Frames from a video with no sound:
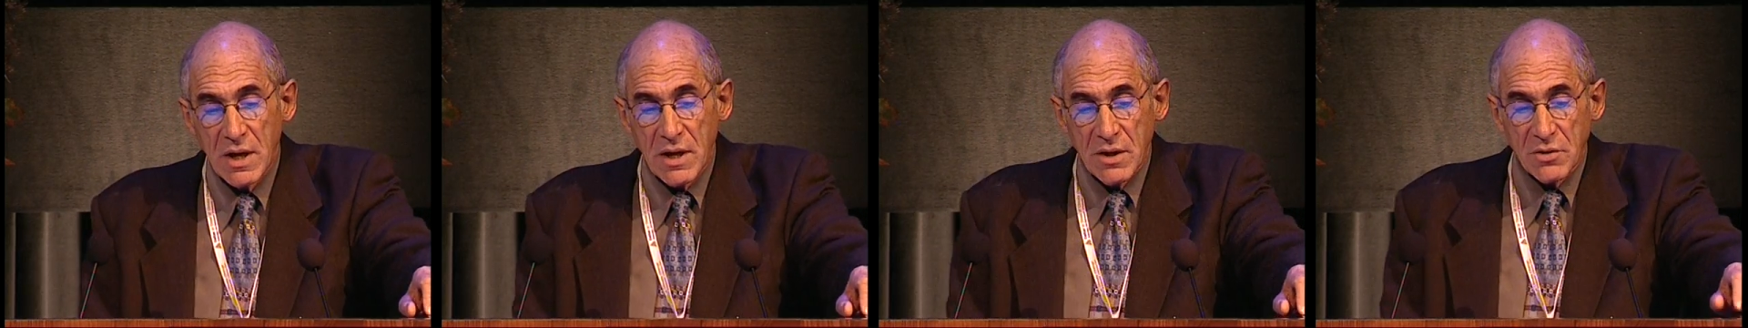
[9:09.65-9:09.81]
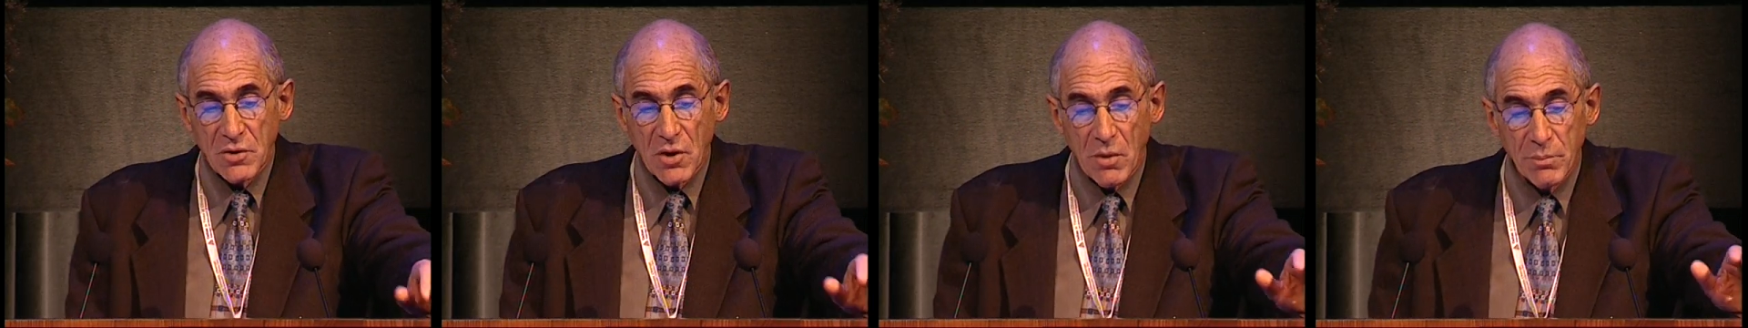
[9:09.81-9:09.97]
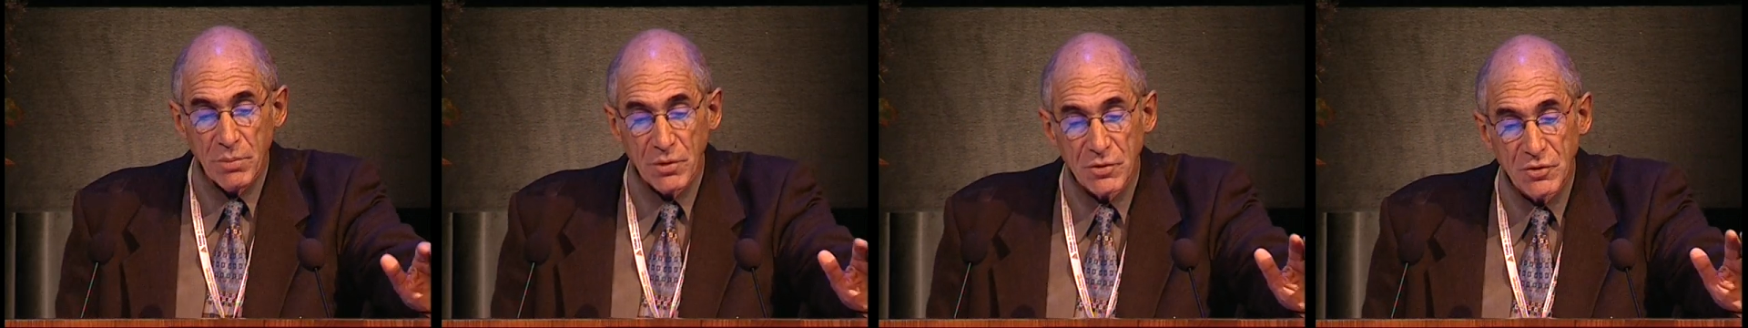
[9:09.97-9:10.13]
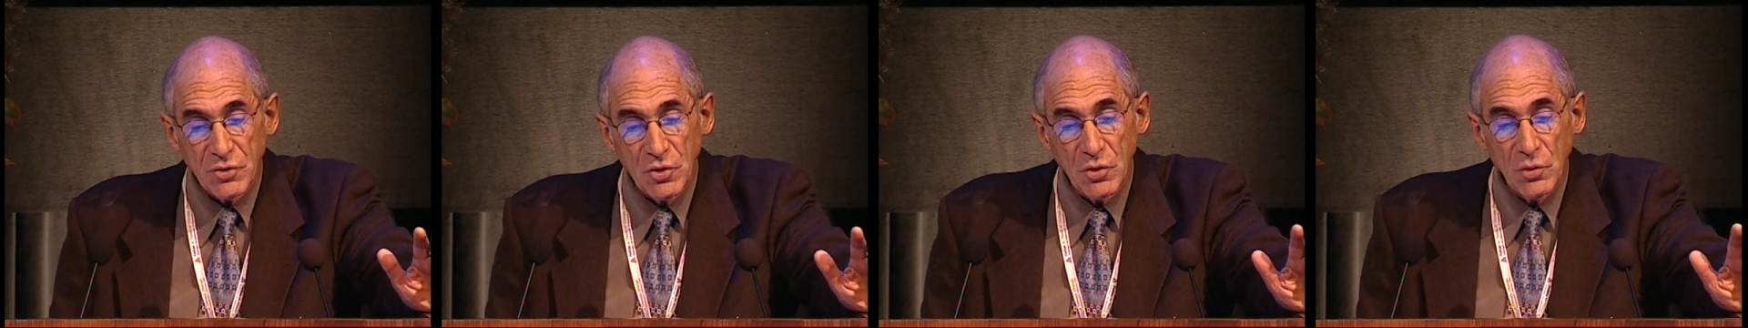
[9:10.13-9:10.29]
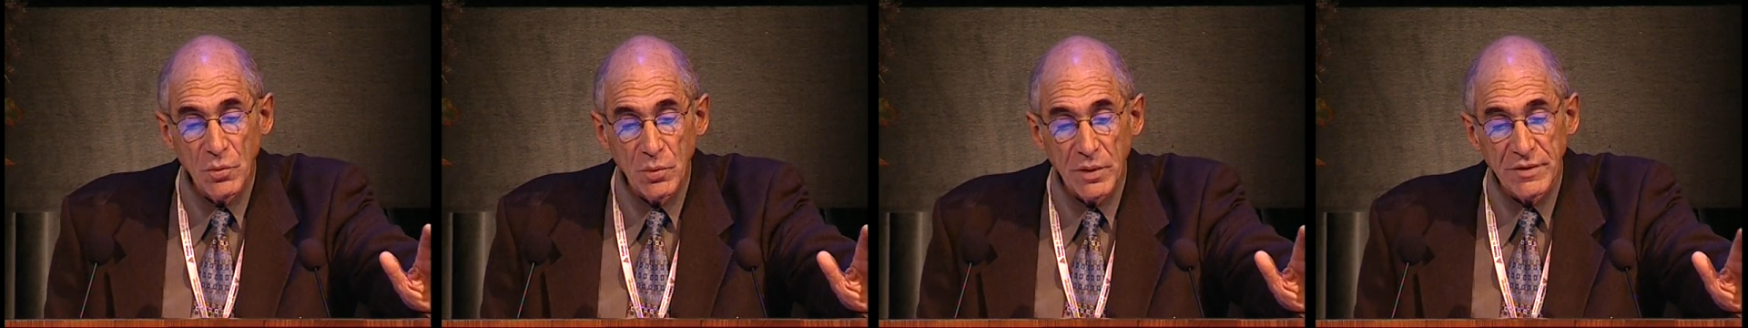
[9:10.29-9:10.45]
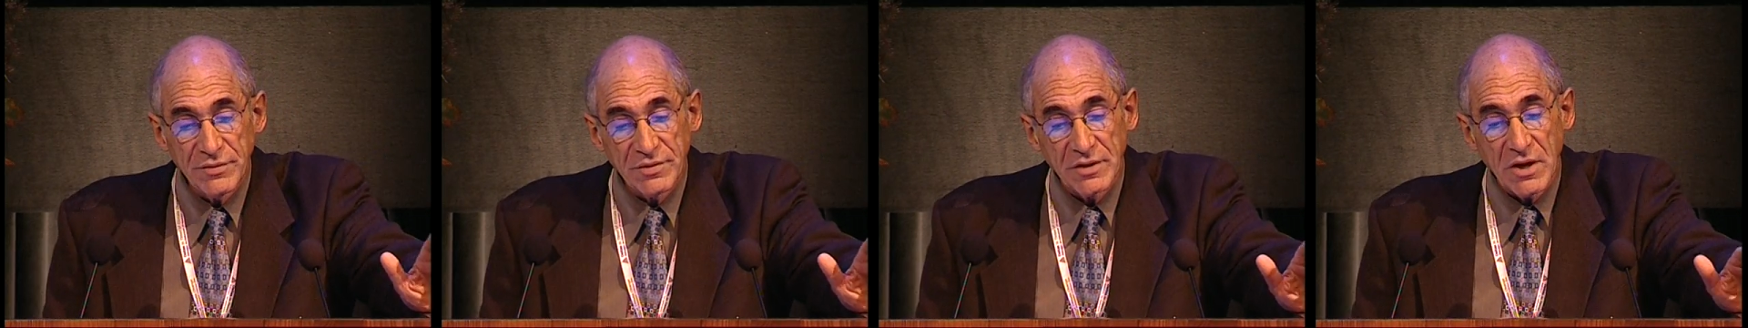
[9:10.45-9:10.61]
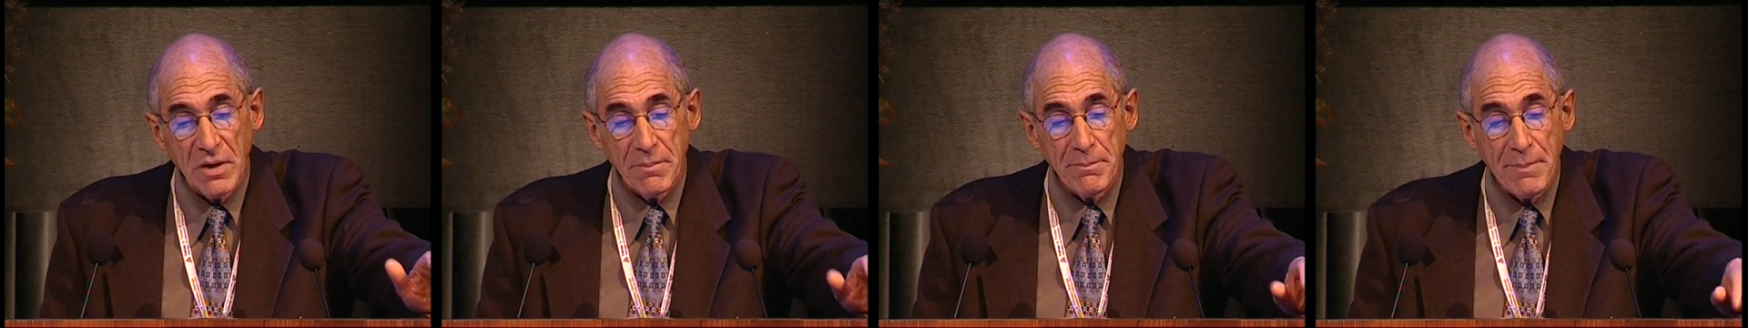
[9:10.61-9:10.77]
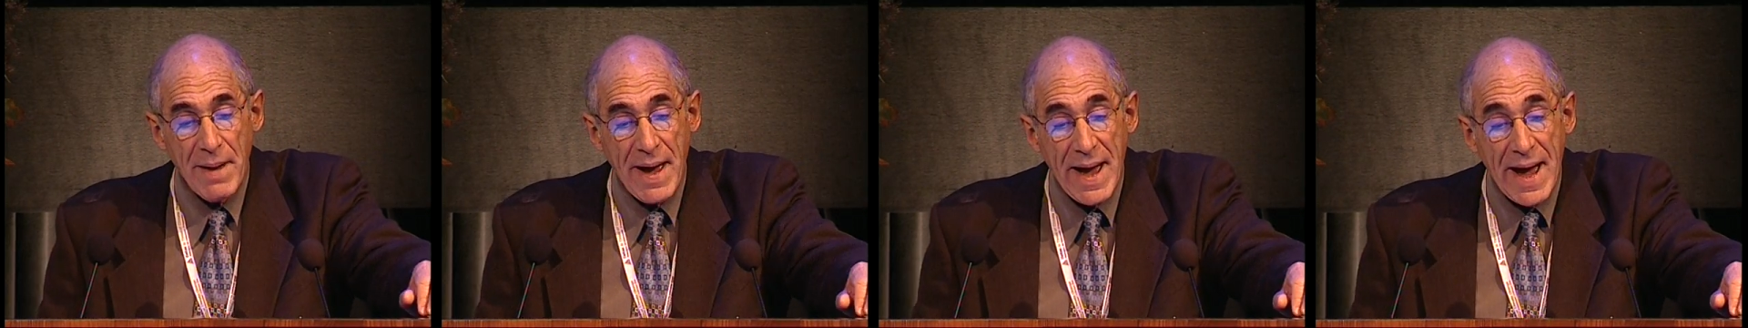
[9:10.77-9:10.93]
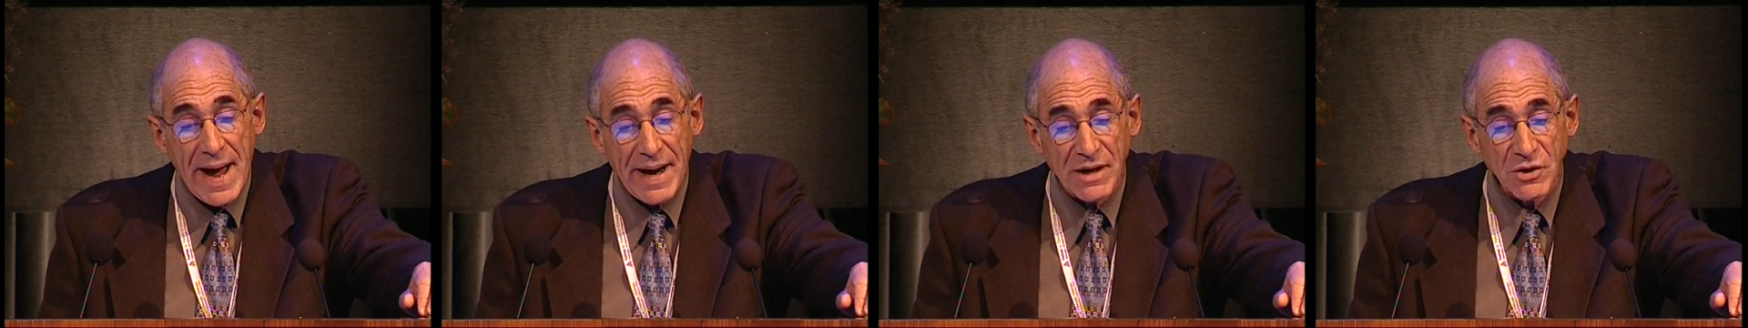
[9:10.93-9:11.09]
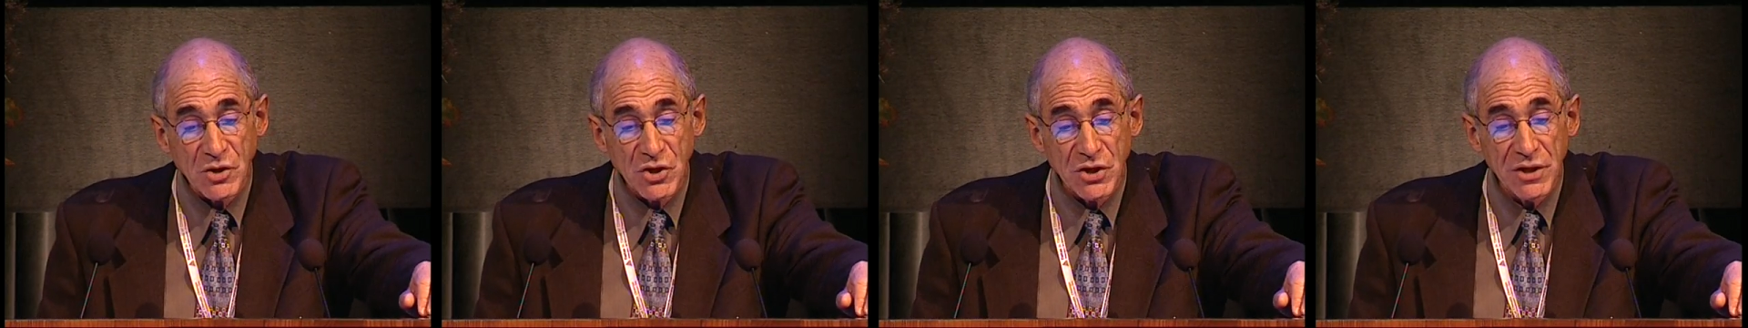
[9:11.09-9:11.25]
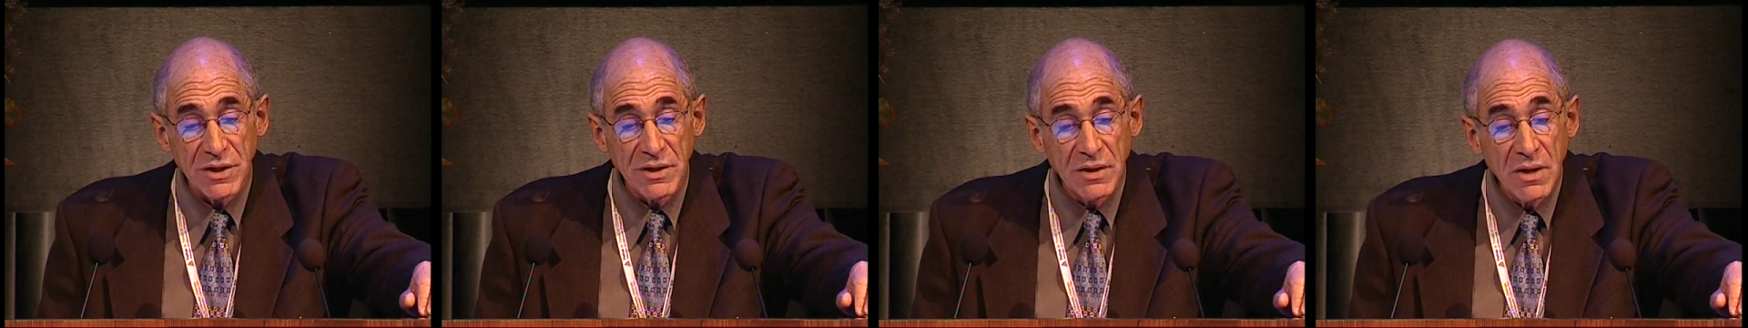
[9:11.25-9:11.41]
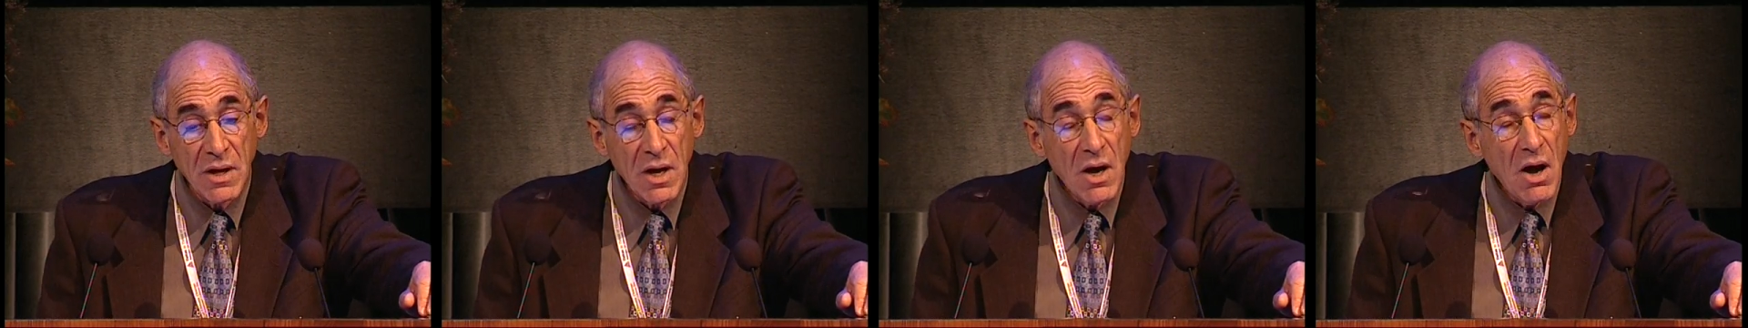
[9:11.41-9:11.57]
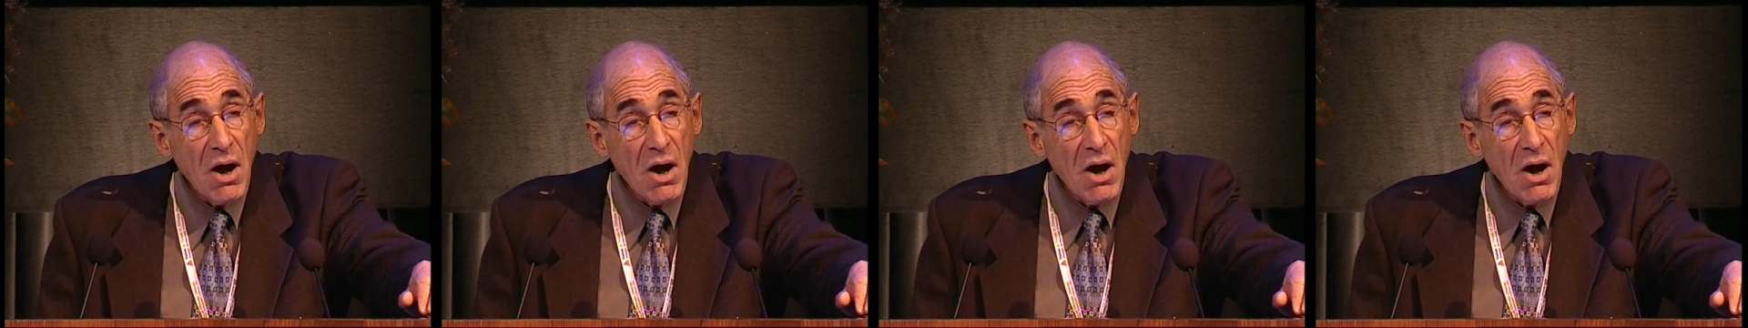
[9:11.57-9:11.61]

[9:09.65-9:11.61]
Number two is compaction